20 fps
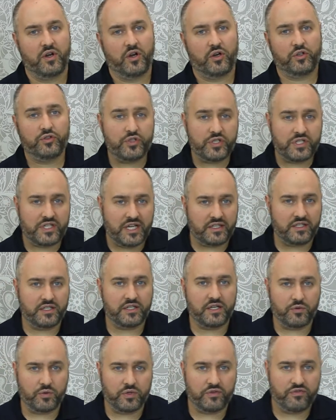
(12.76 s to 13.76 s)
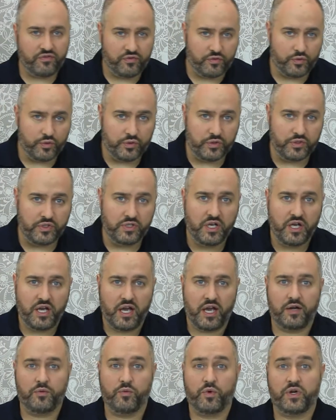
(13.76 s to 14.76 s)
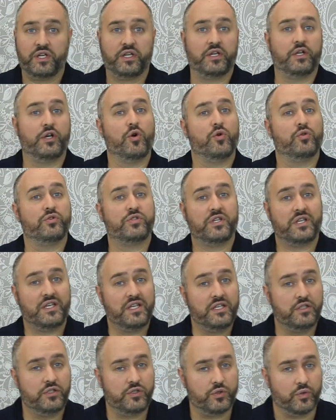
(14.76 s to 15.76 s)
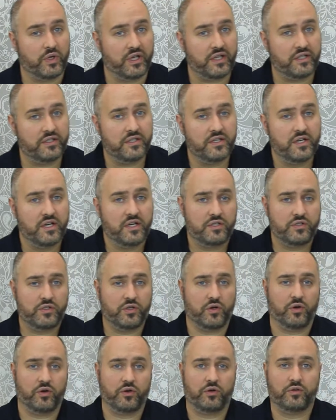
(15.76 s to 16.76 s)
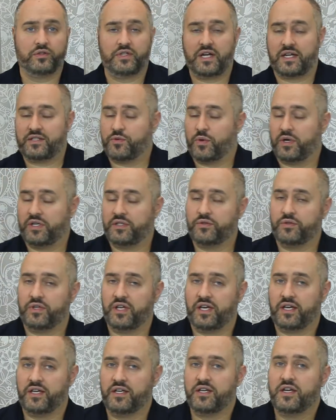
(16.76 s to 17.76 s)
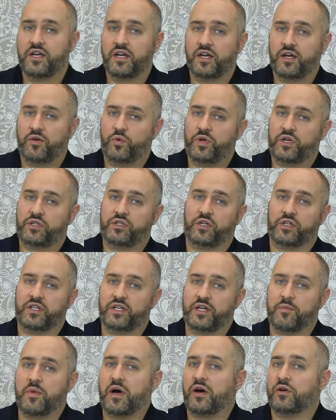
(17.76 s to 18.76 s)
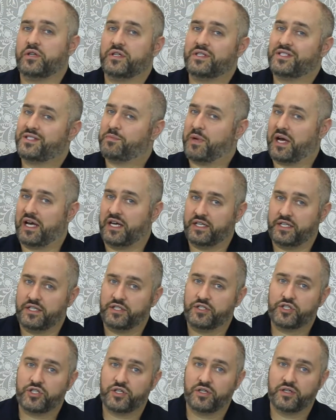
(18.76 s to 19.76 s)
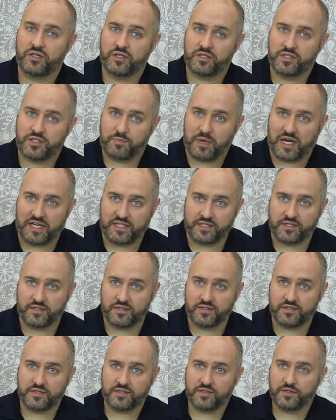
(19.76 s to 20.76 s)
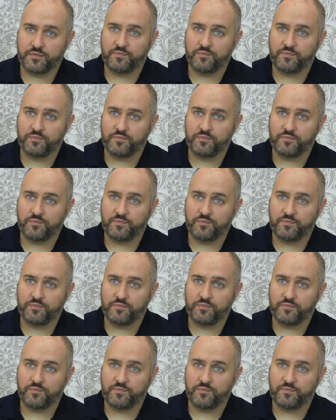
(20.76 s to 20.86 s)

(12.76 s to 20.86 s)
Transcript: understanding our food and what it goes into it. So that's why today we are talking about Spanish spices.